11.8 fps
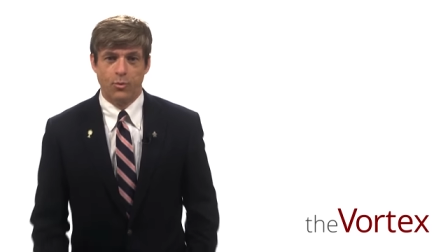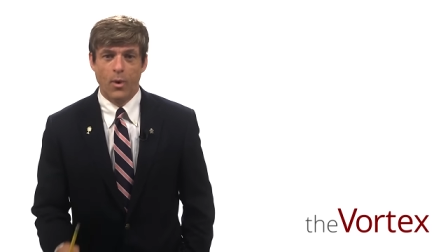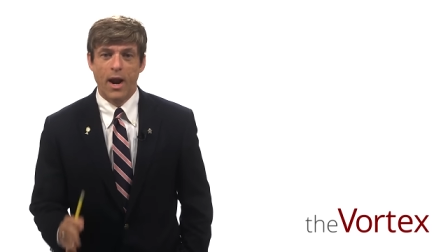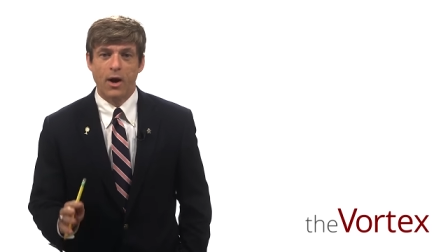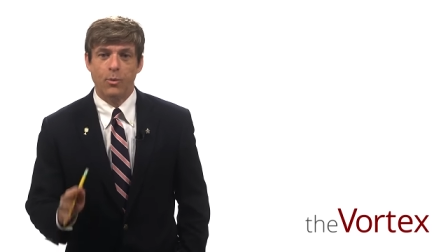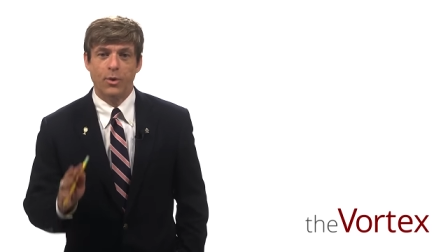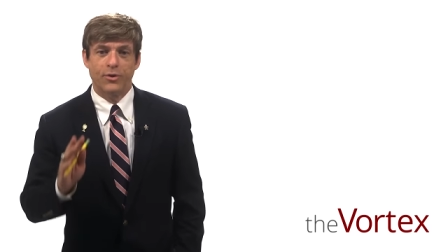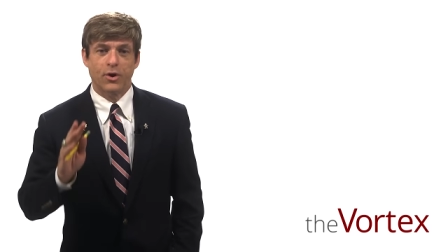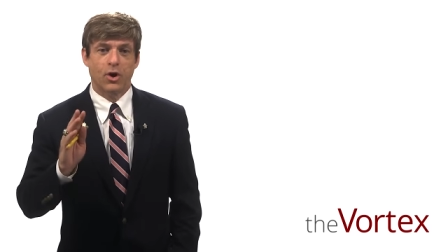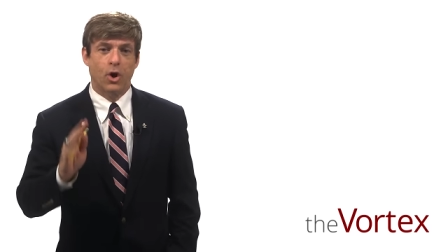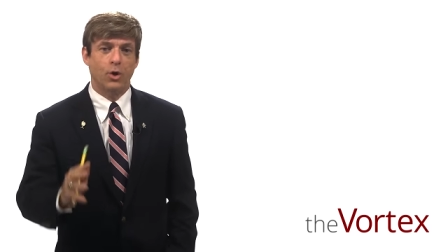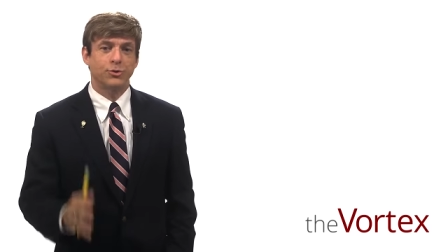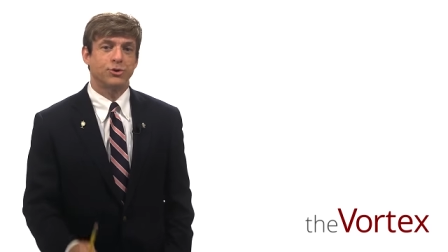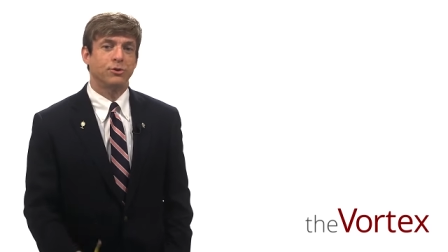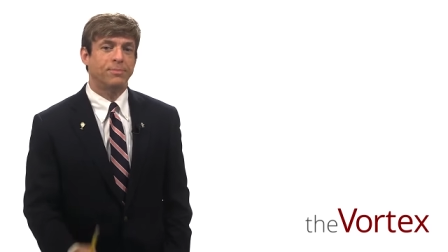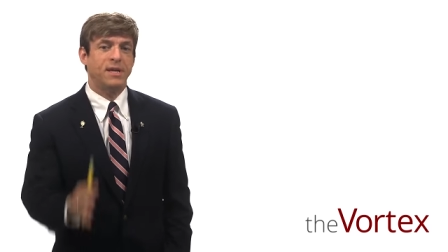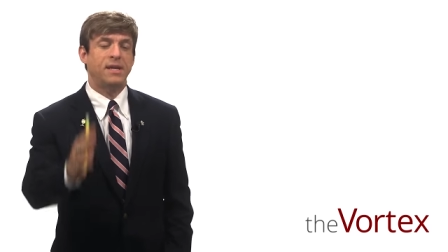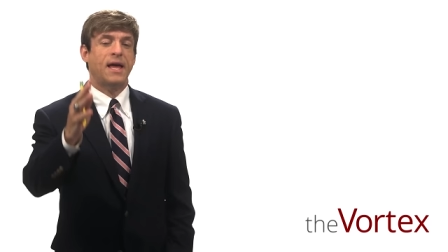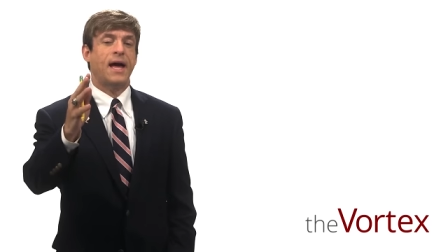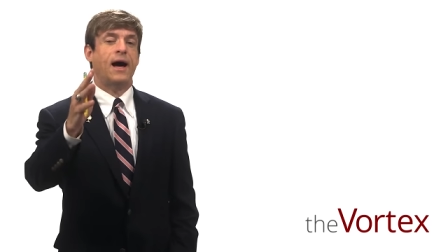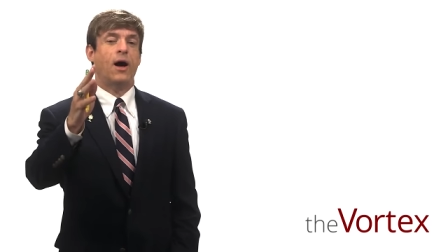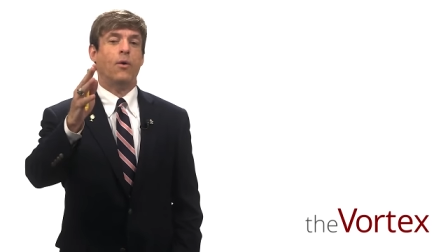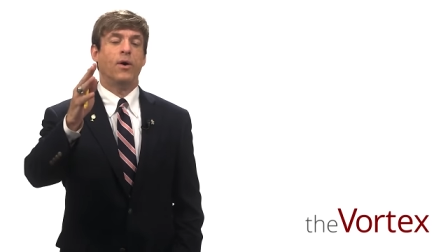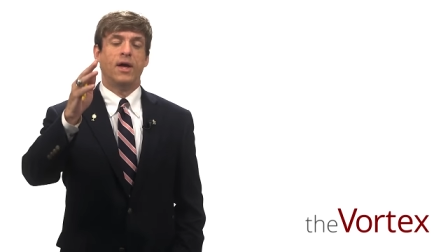Where would the culture be
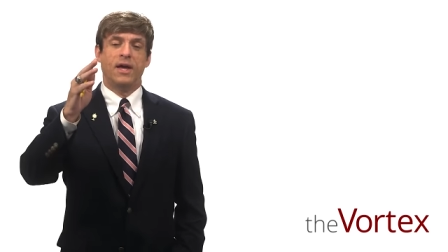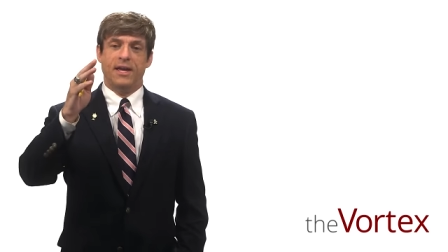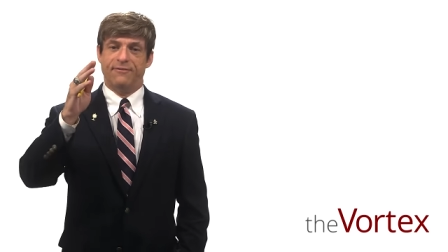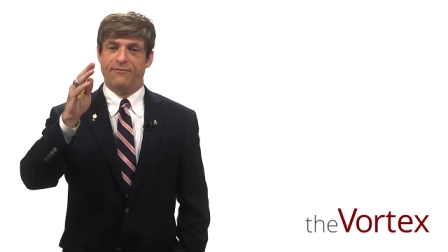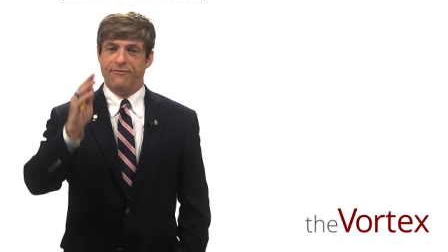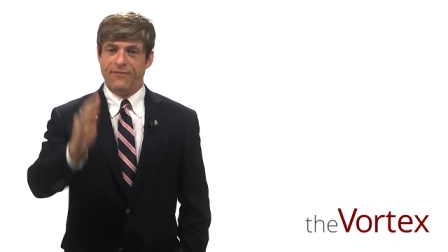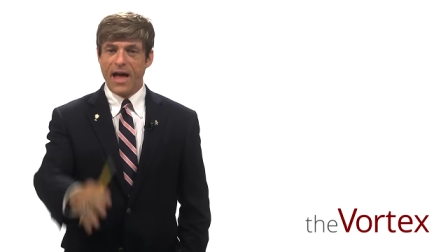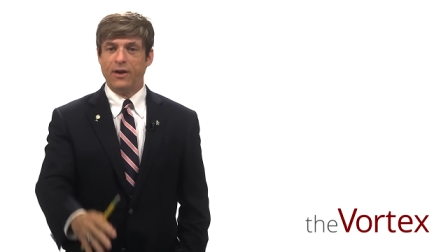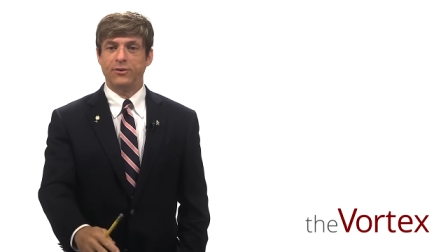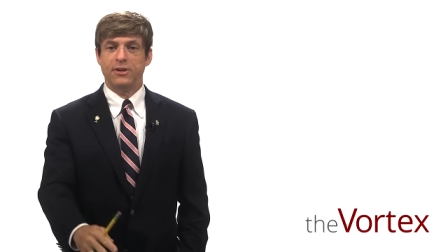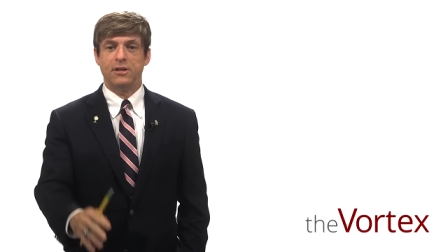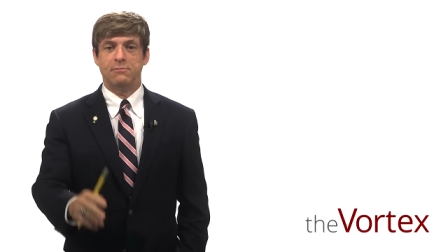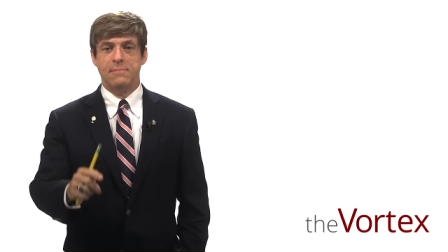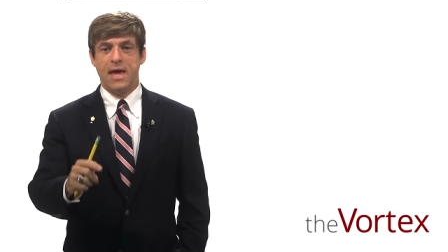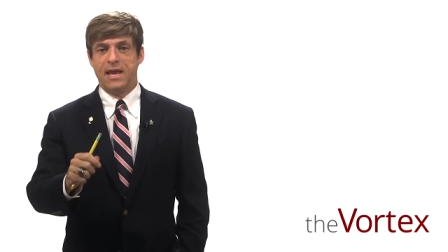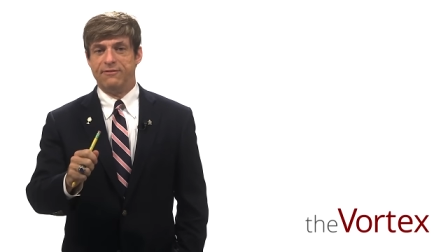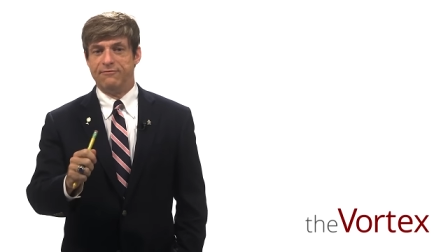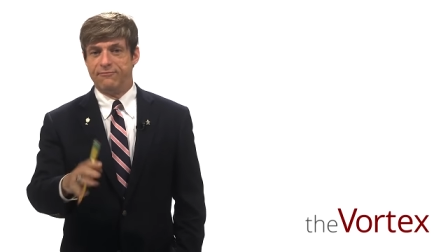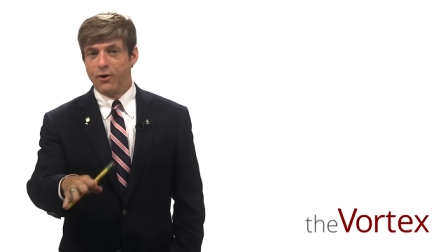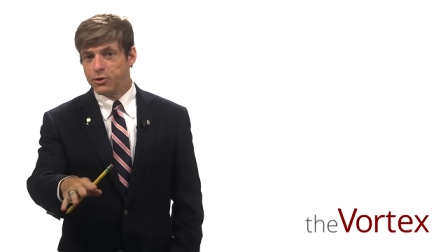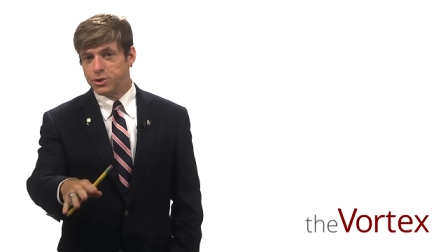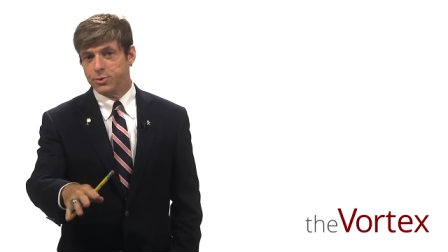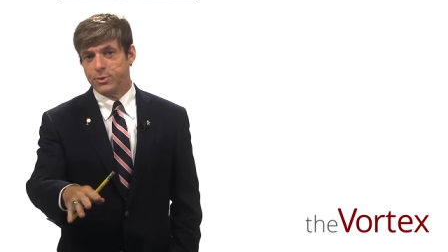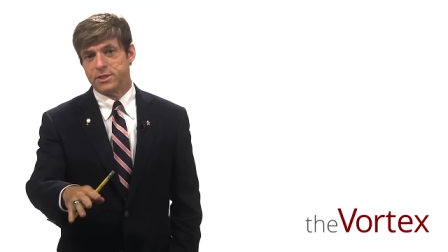now if valiant men,
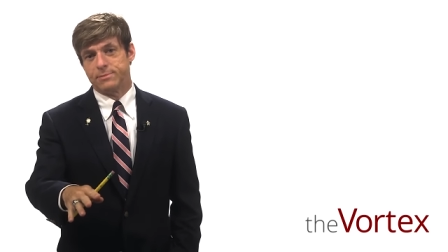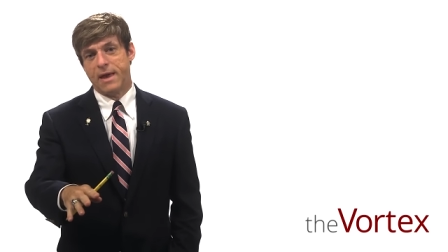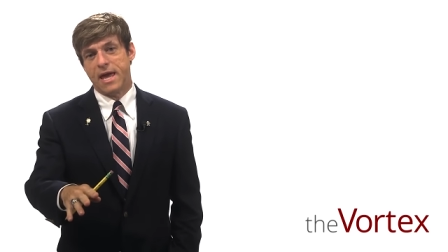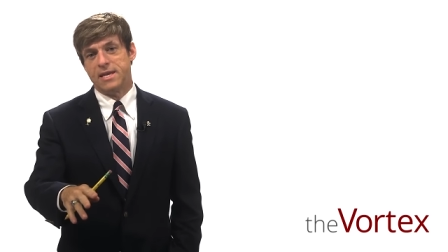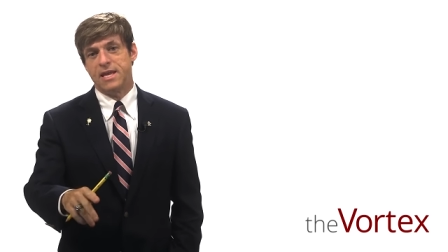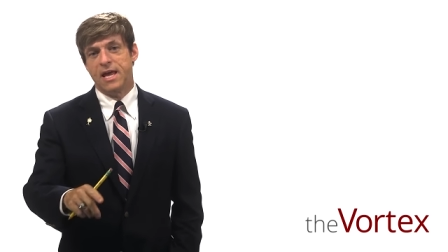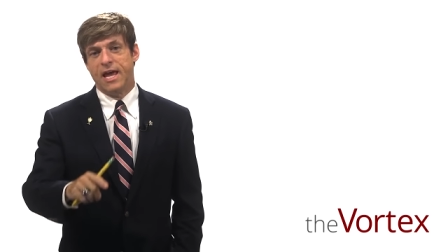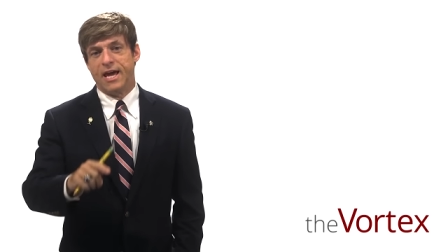virtuous men,